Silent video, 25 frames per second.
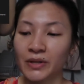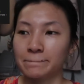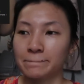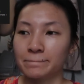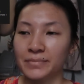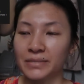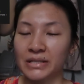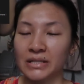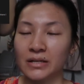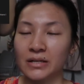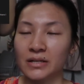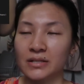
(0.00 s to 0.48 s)

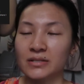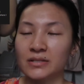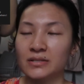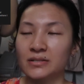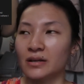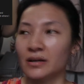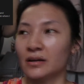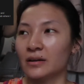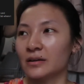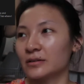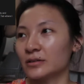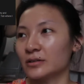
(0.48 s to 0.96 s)
because
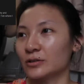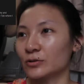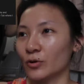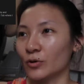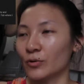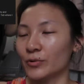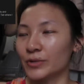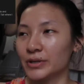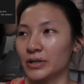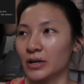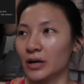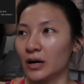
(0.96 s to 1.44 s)

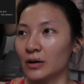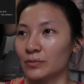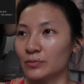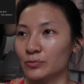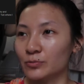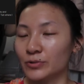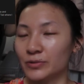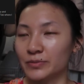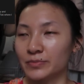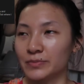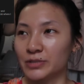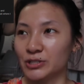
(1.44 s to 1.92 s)
growing up
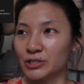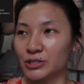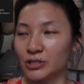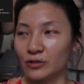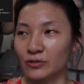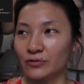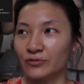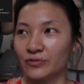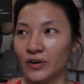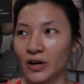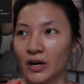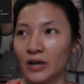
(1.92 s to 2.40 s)
with Michelle
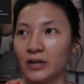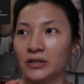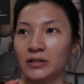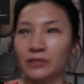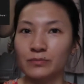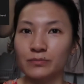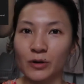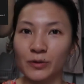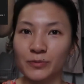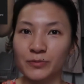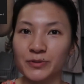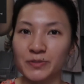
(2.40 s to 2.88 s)
Phan and
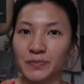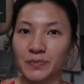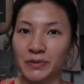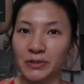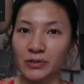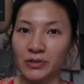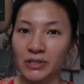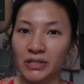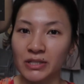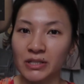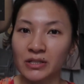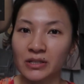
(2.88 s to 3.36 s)
Bub's
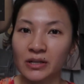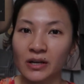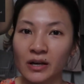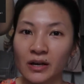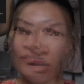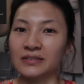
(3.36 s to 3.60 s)
Beauty,